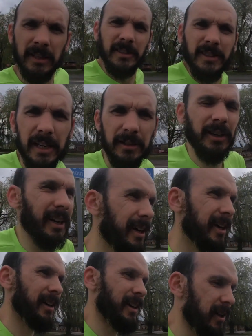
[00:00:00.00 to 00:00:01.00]
So
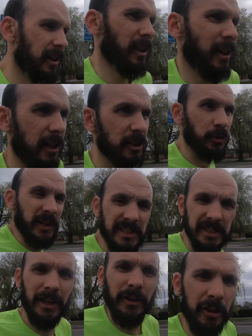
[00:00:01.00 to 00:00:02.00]
I
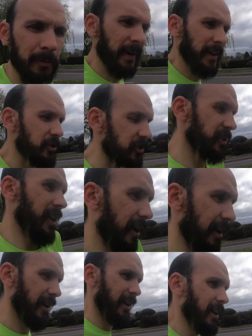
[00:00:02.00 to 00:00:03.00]
tweeted Hoka the pictures.
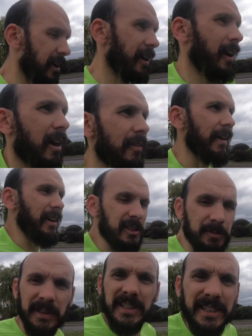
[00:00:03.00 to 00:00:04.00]
They
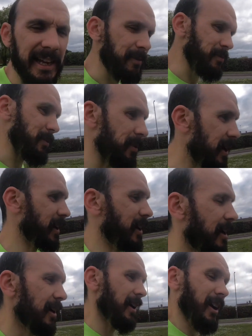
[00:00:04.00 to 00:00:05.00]
asked me to DM them.
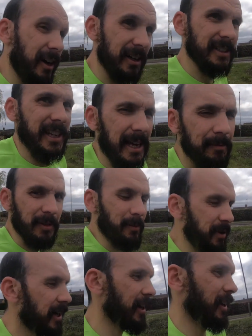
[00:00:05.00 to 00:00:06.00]
I DM'd them.
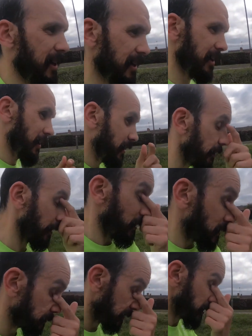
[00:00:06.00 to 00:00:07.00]
They
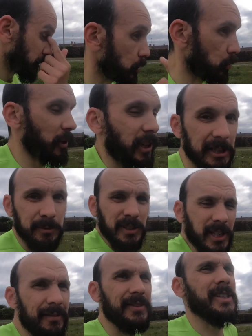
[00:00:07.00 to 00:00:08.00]
asked me to call the customer
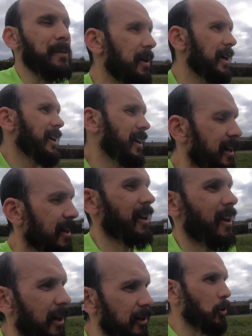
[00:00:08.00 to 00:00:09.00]
service number.
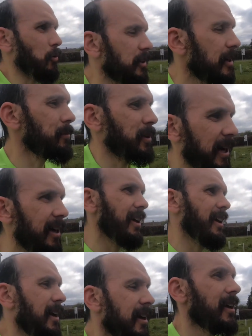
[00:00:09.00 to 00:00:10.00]
I called the number.
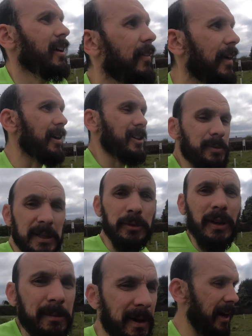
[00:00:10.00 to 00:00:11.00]
They asked me to
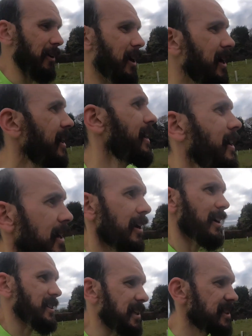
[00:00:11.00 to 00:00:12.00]
email.
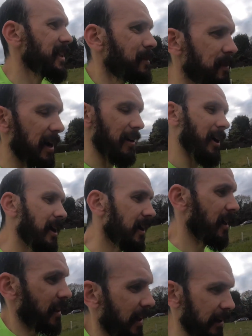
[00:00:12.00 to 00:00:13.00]
I sent an email.
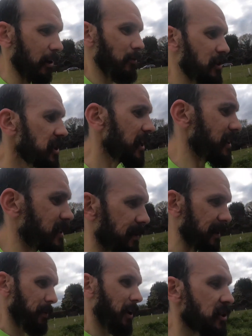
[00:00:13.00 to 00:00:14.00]
It got returned to
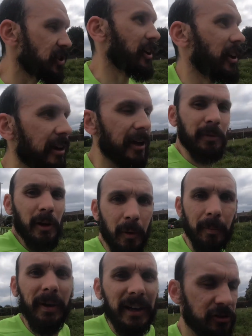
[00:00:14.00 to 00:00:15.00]
me because I could only upload
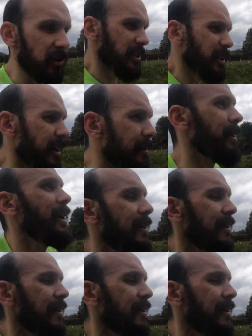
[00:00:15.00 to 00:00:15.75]
one picture at a time.